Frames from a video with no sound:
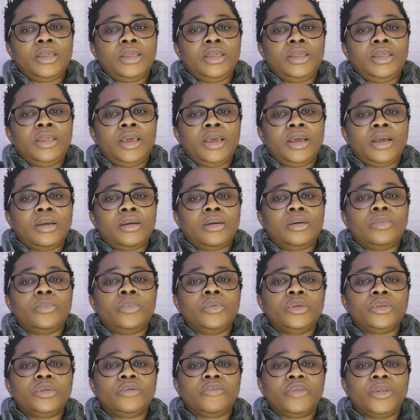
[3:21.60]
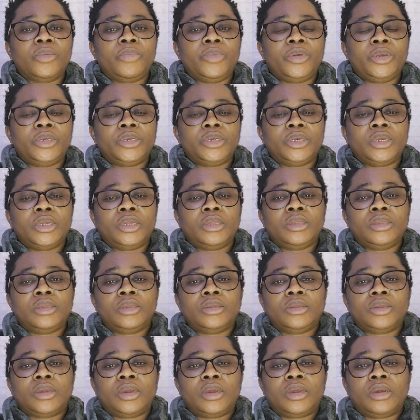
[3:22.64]
Yeah, most of the
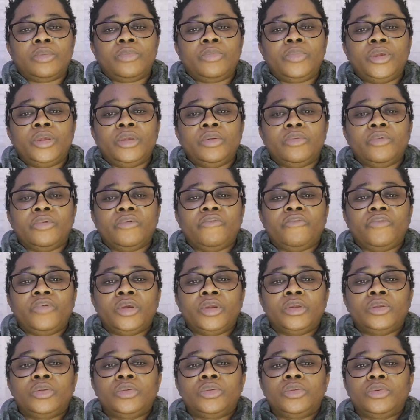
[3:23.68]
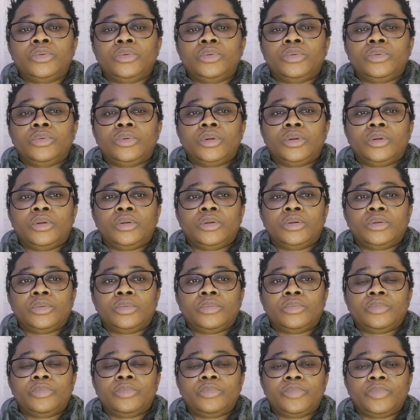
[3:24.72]
patients are being referred to
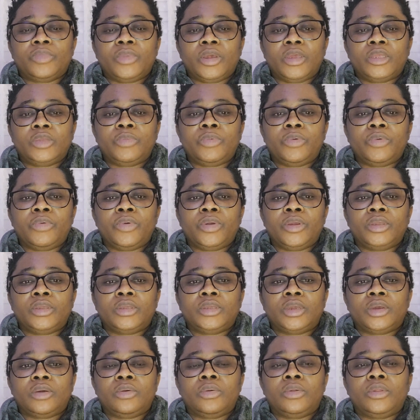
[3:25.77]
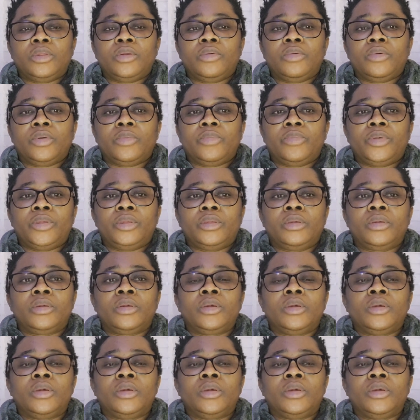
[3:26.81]
experience psychotherapy,